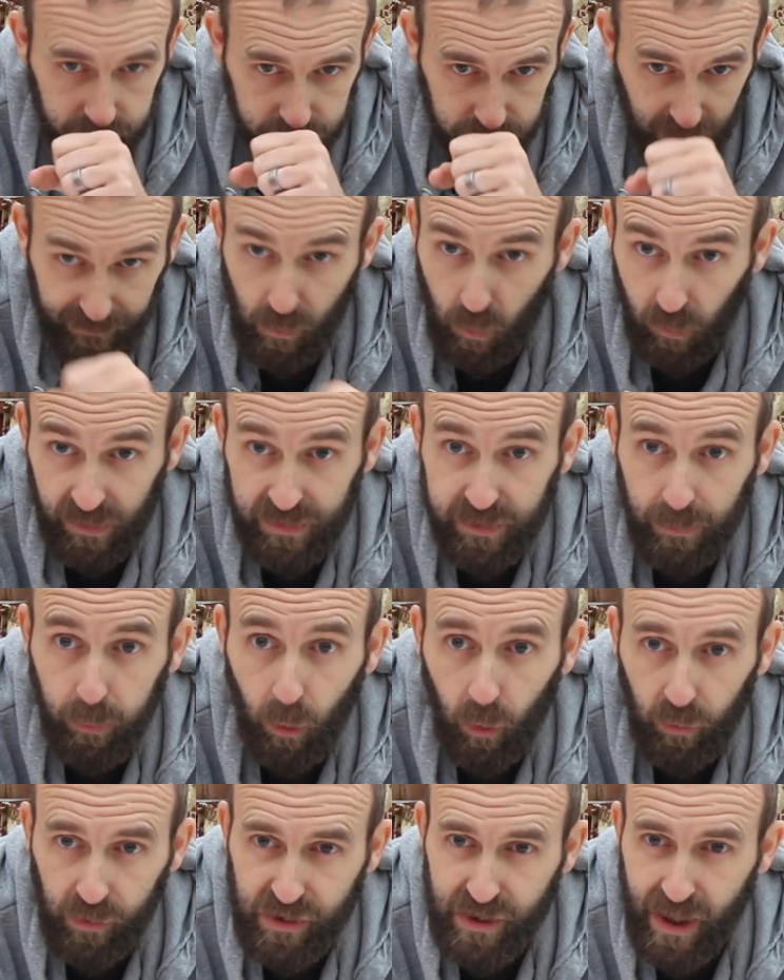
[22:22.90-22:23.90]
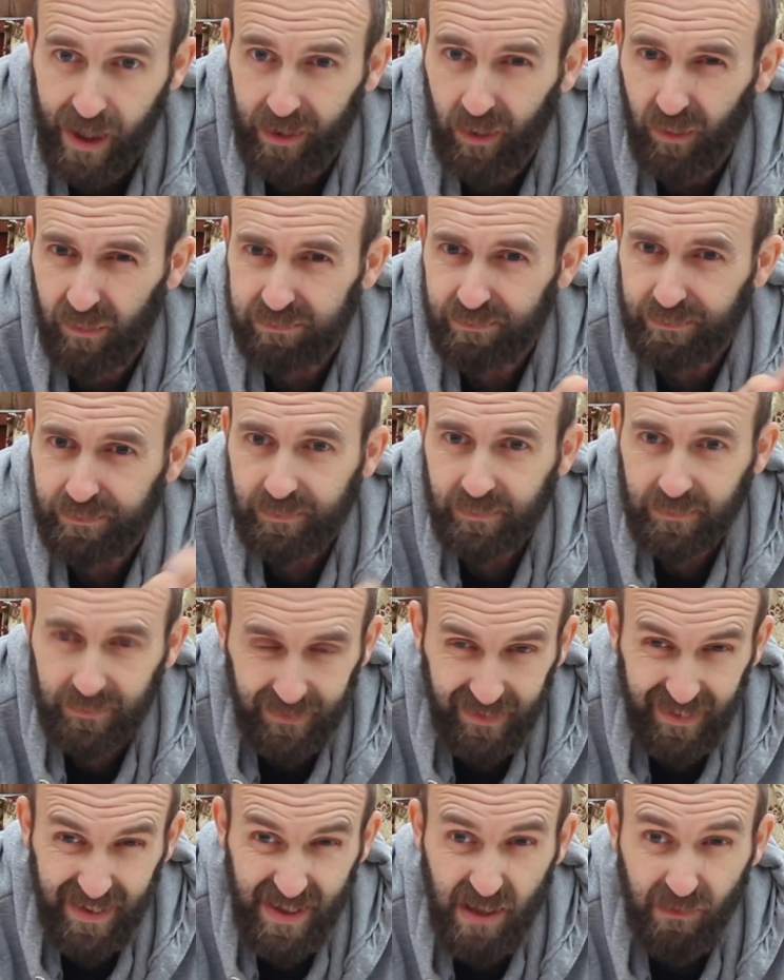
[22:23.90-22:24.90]
If you want to support the channel,
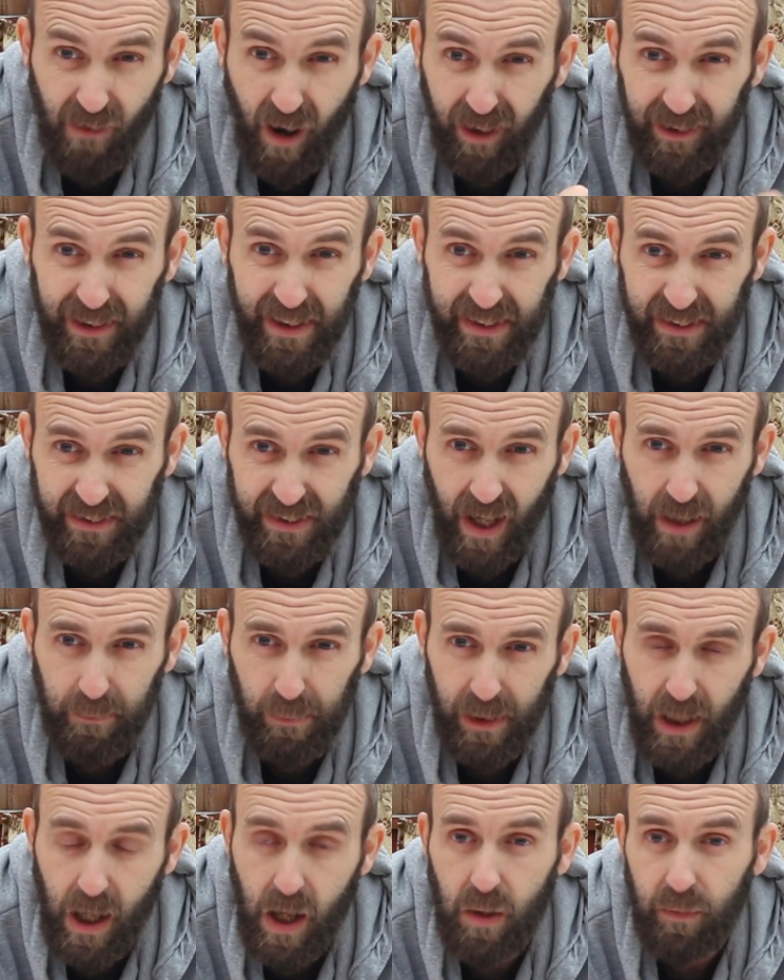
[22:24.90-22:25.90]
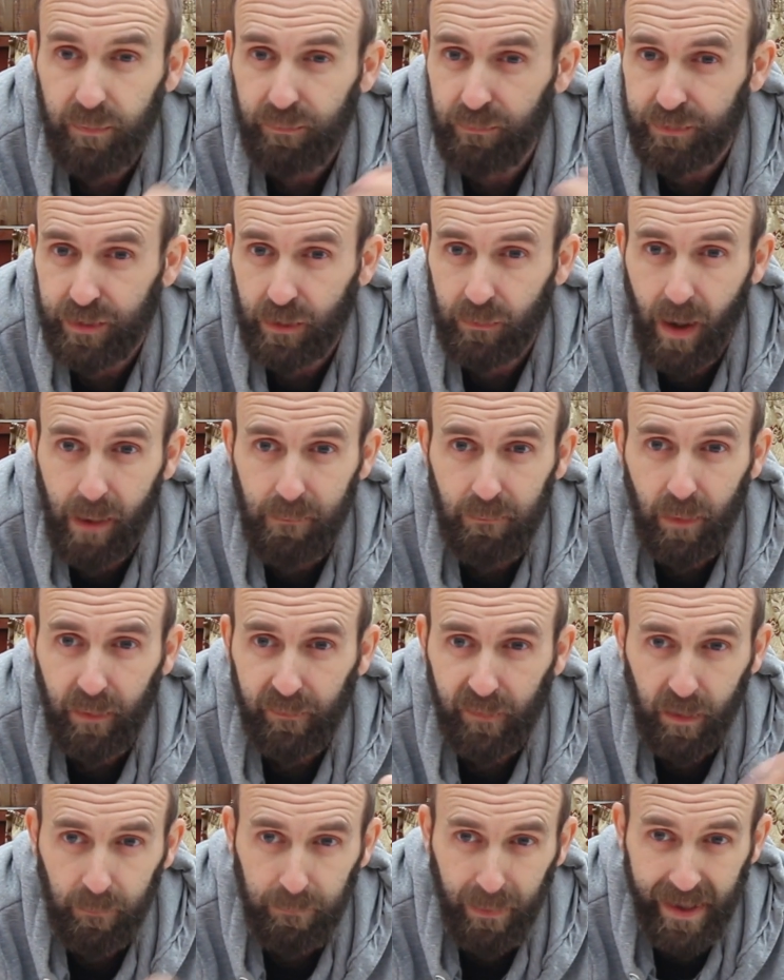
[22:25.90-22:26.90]
there are links down below. So
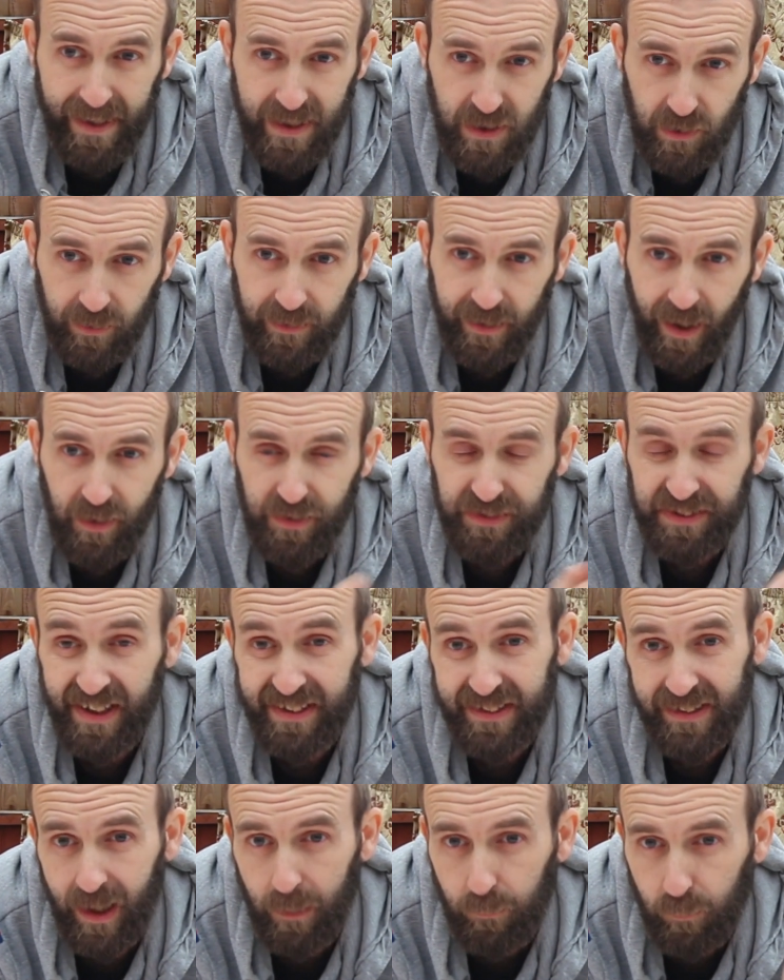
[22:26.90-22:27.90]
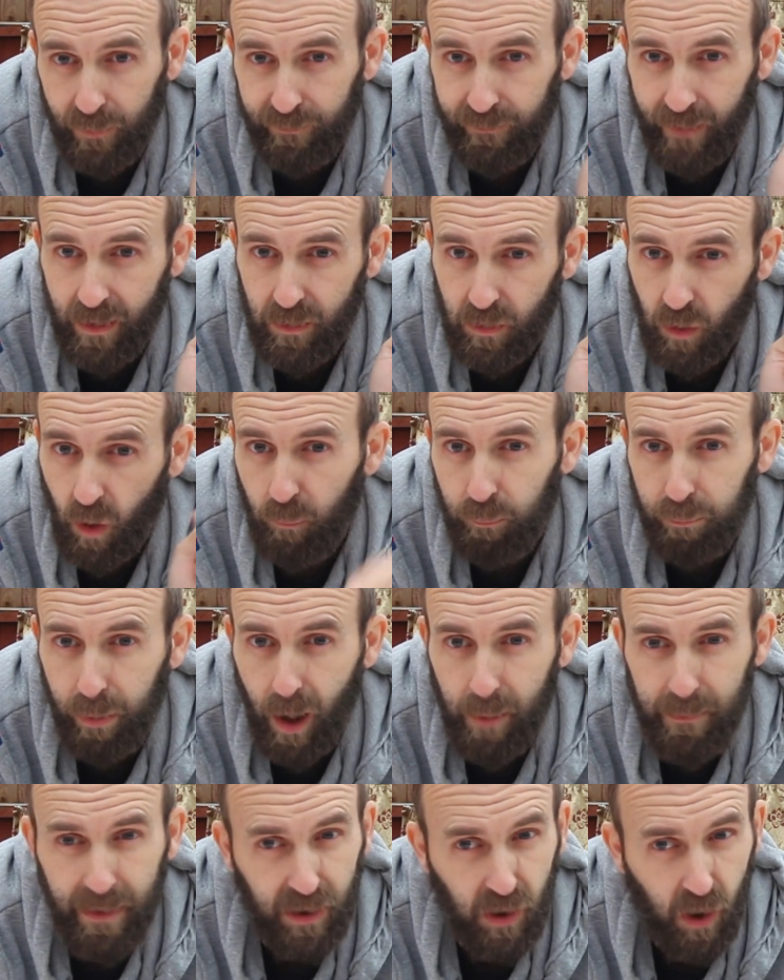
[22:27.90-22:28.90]
we've got Patreon now set up. We've now got
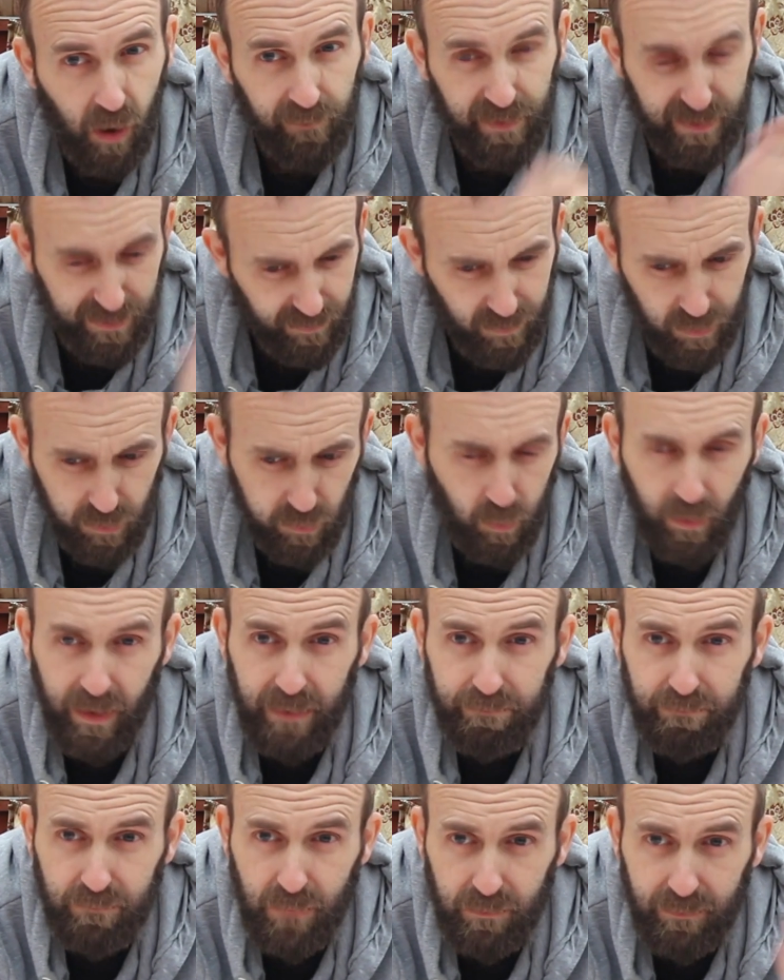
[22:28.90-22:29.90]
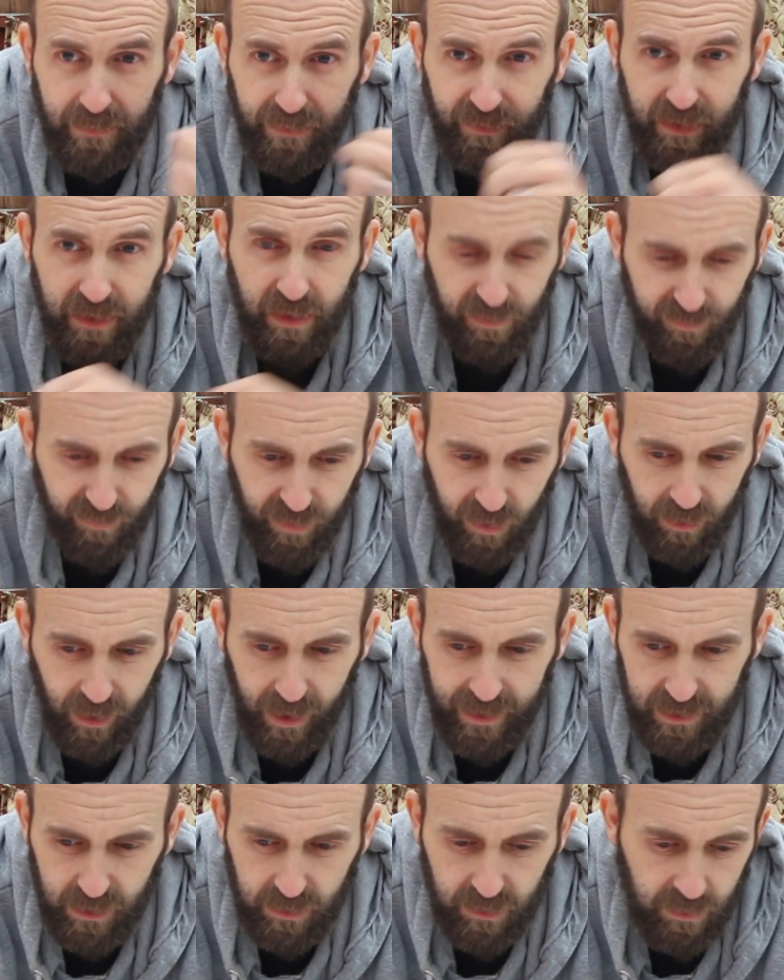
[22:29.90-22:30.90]
Buy Me a Coffee. If you just want to, if you just feel
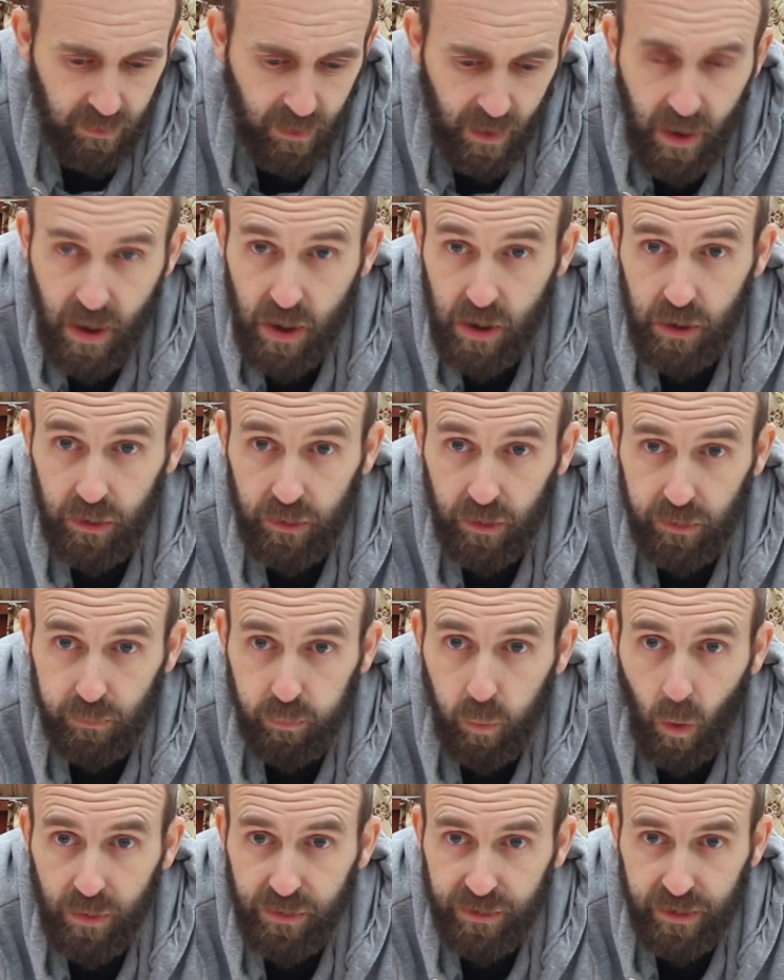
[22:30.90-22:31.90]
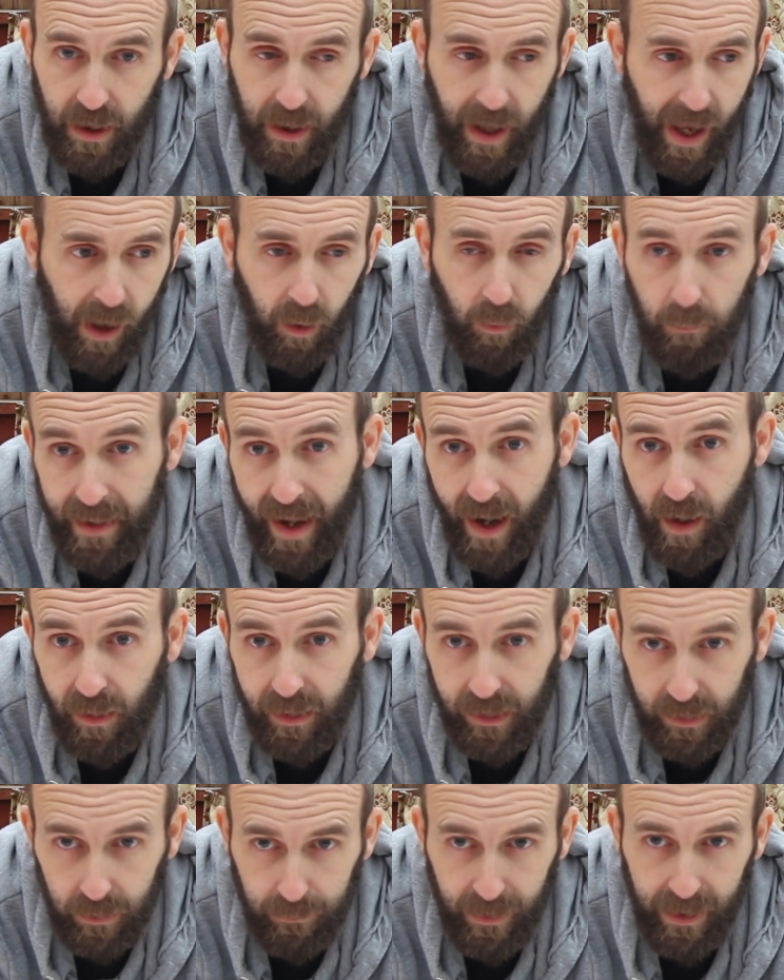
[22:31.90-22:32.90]
like you just want to help me out
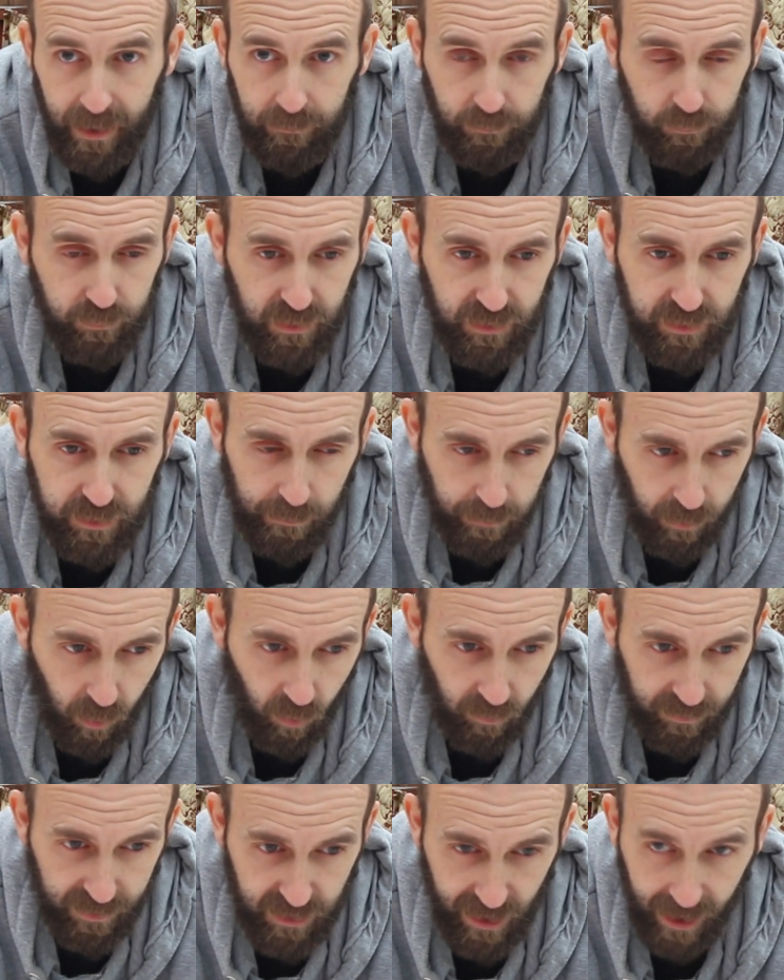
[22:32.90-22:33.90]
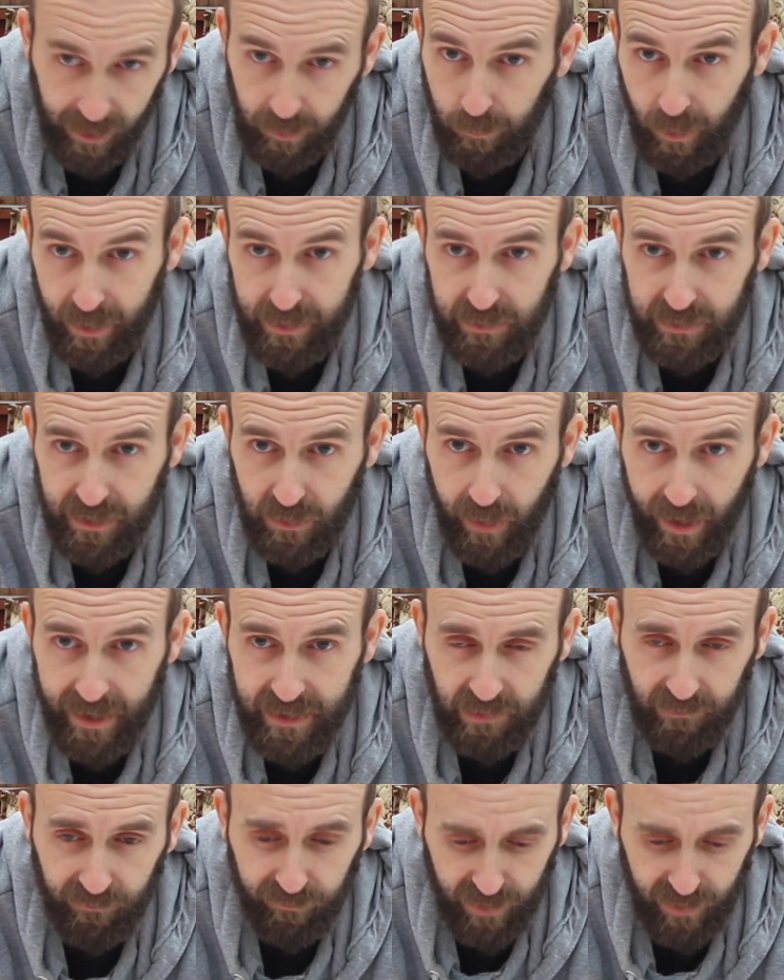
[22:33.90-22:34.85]
a little bit and support the channel by donating